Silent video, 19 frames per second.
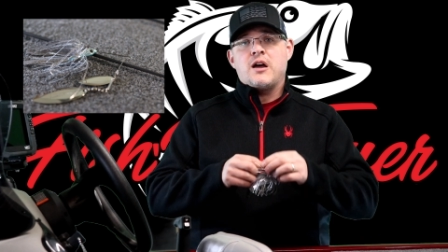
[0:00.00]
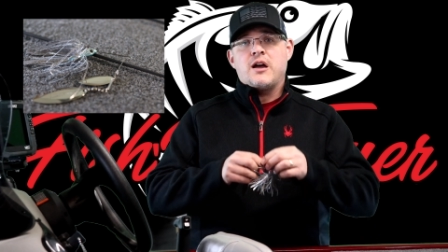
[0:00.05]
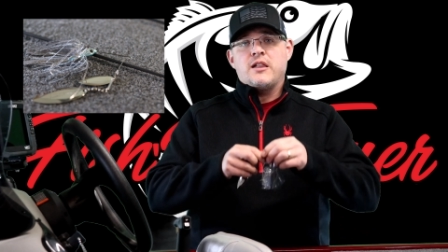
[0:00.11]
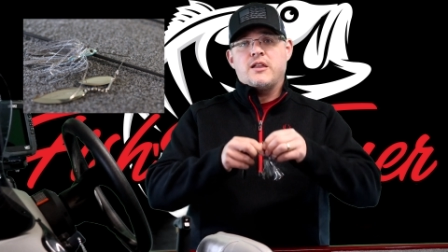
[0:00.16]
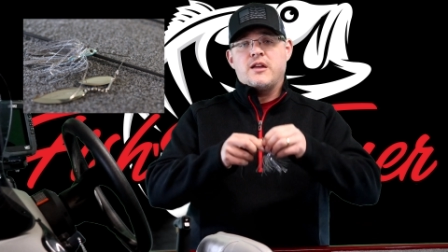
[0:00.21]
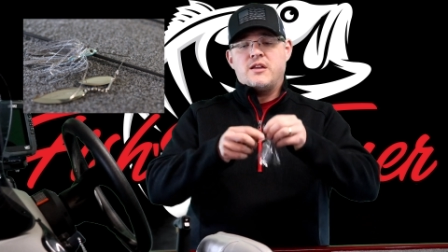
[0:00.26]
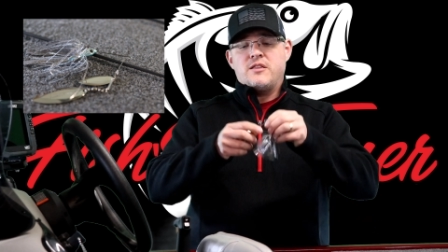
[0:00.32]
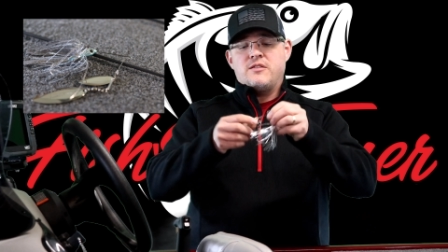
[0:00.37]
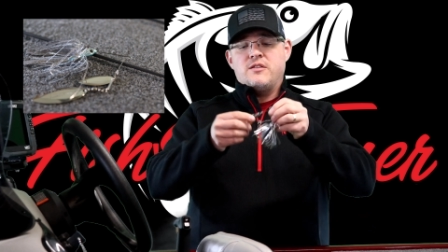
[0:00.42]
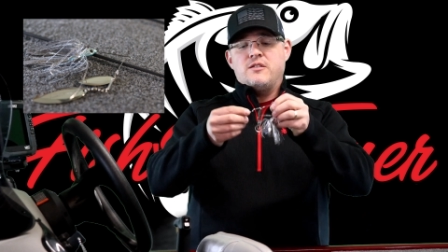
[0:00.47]
I
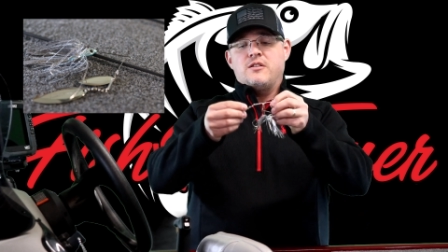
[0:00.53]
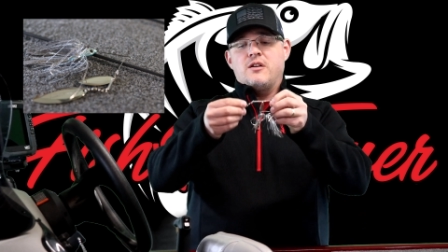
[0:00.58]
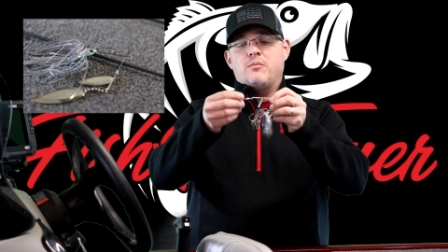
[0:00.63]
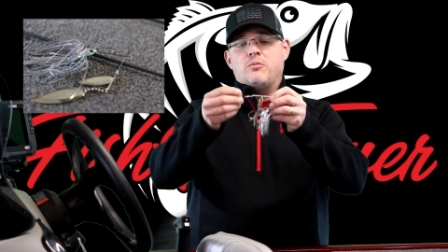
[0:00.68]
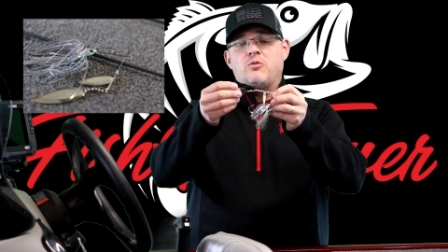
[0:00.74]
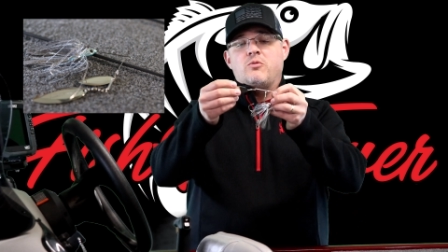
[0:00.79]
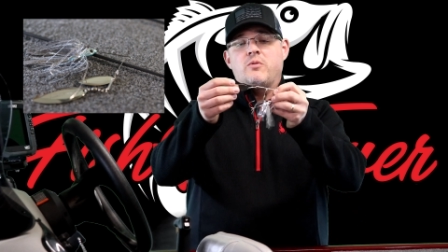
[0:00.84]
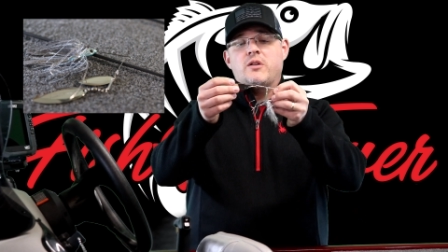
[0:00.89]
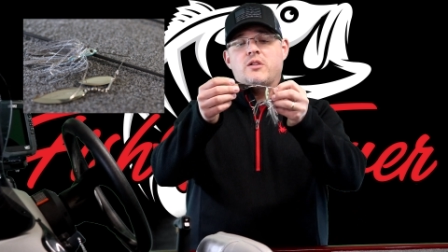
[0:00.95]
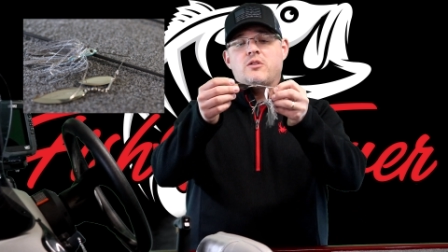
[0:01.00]
like the
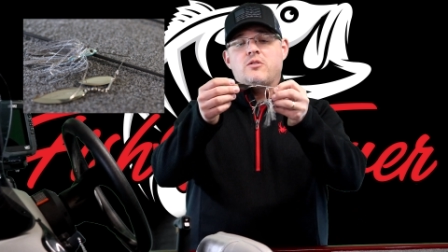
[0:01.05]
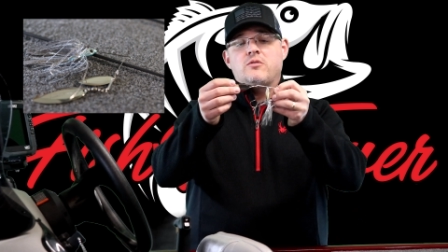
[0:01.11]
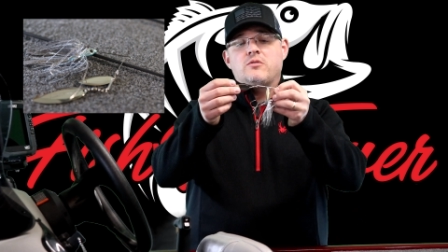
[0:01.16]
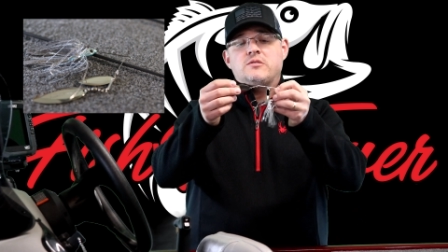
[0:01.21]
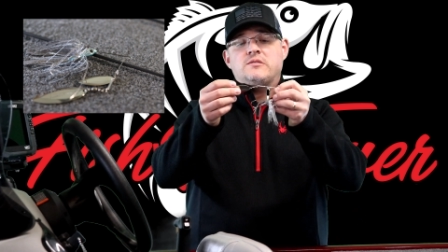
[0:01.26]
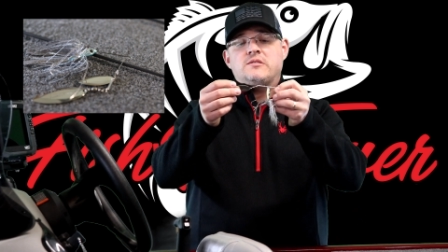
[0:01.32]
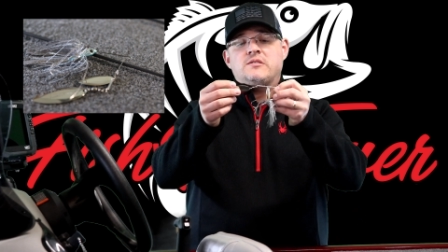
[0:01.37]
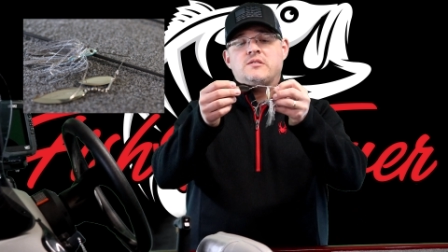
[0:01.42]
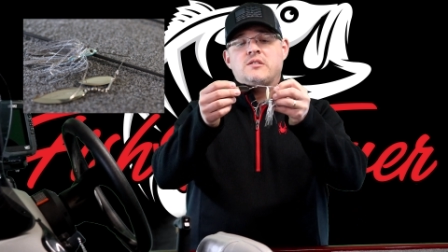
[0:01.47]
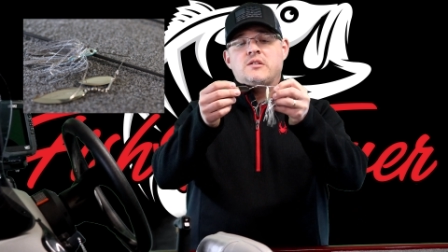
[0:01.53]
double
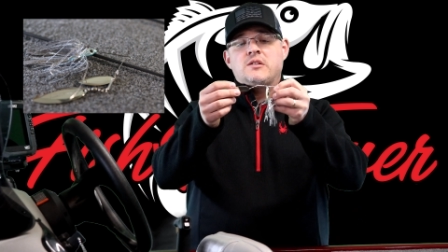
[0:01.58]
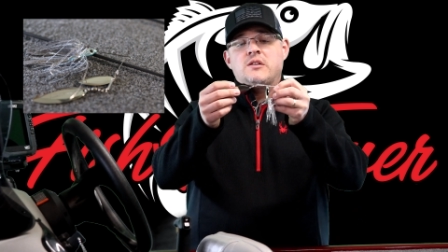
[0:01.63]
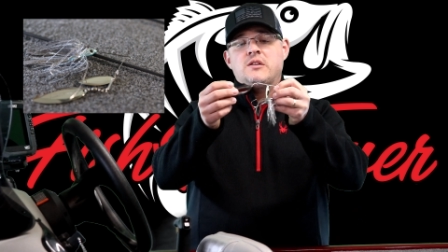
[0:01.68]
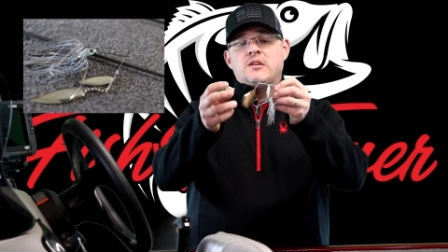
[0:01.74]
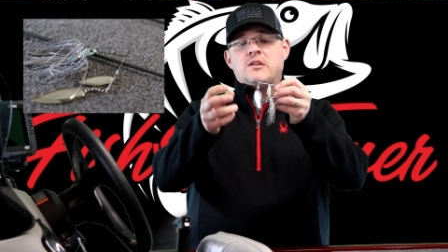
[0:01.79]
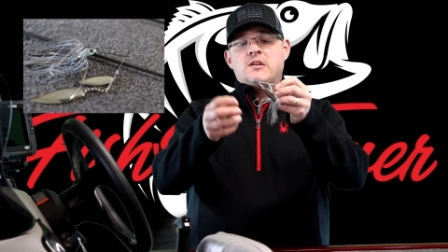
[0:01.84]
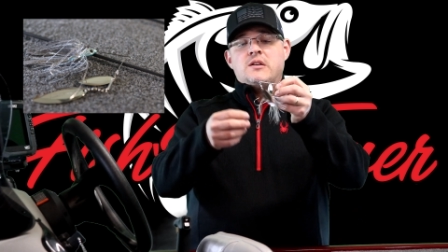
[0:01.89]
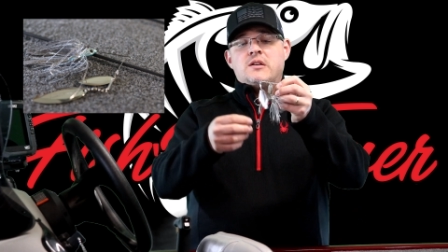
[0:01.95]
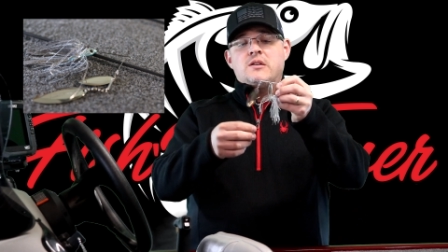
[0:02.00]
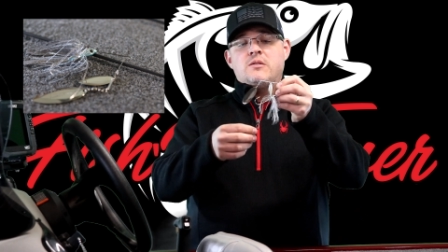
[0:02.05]
willows
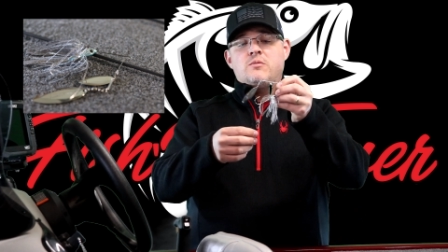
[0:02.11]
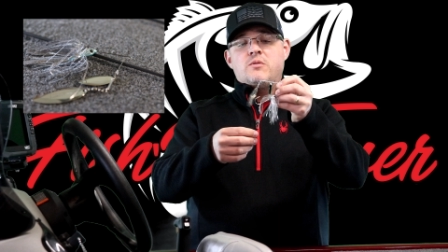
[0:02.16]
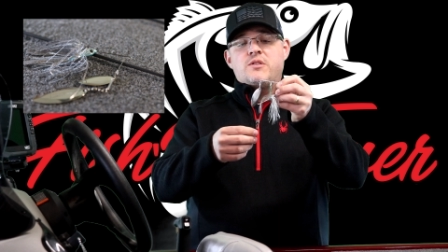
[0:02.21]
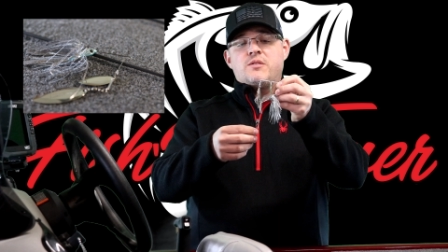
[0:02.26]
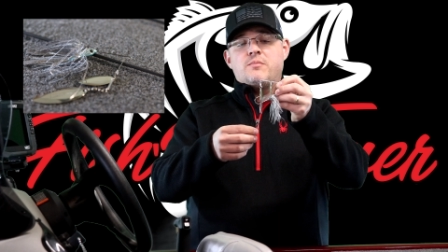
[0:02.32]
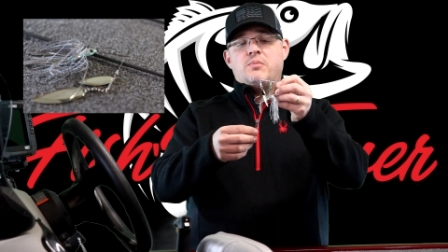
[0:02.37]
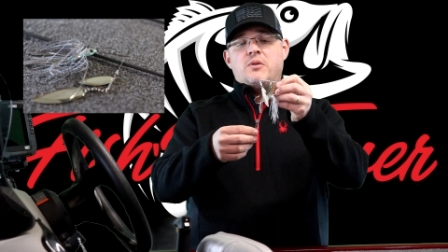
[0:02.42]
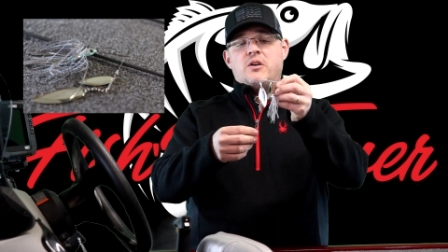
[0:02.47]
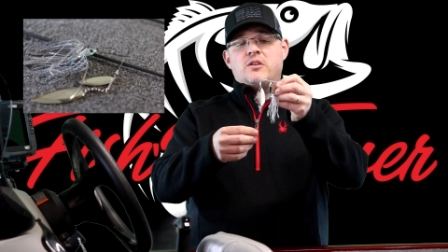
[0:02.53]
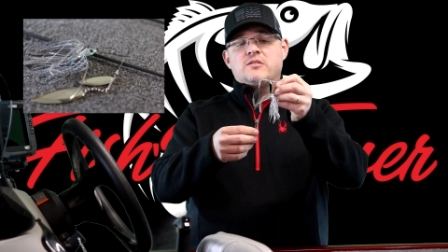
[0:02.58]
with
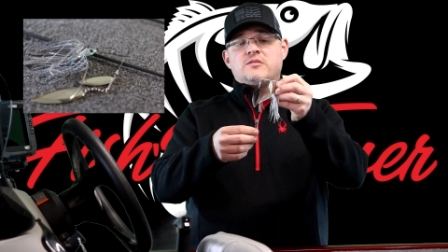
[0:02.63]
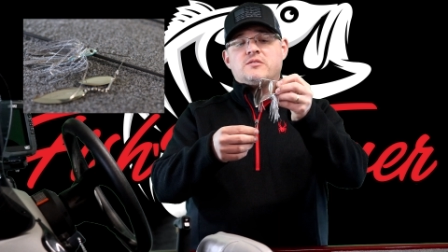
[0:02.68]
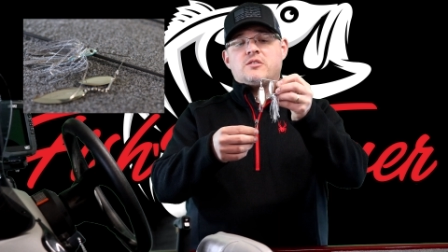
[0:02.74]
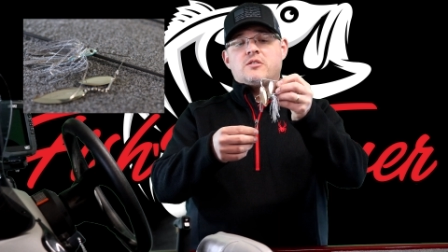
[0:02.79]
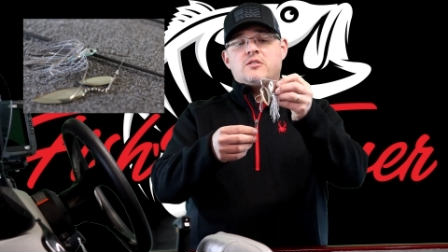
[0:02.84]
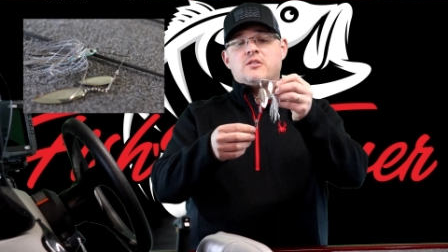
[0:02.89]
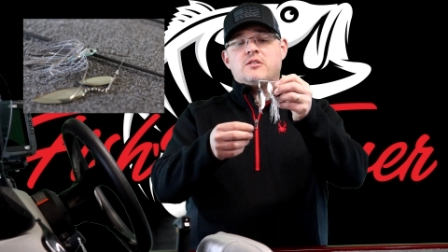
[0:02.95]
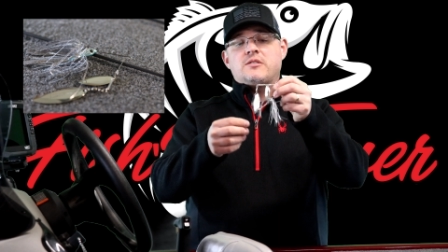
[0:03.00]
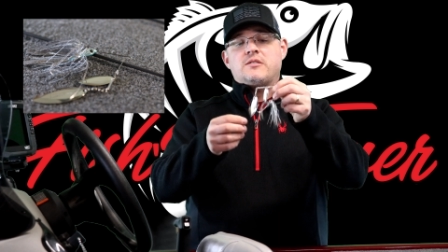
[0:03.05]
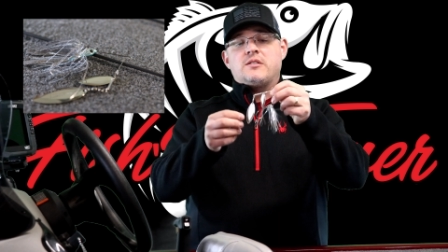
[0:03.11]
the pulse
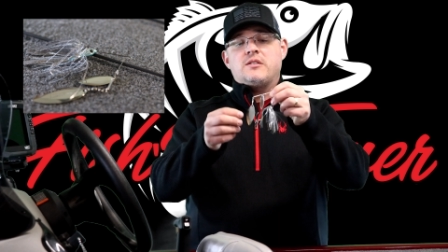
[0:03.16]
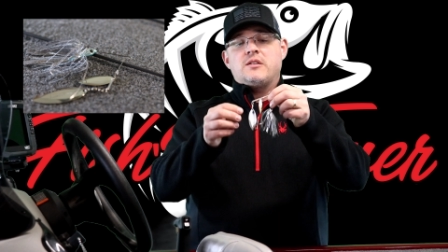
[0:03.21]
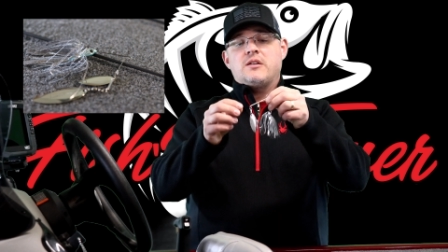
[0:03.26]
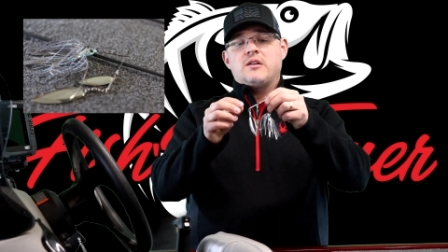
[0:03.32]
skirt.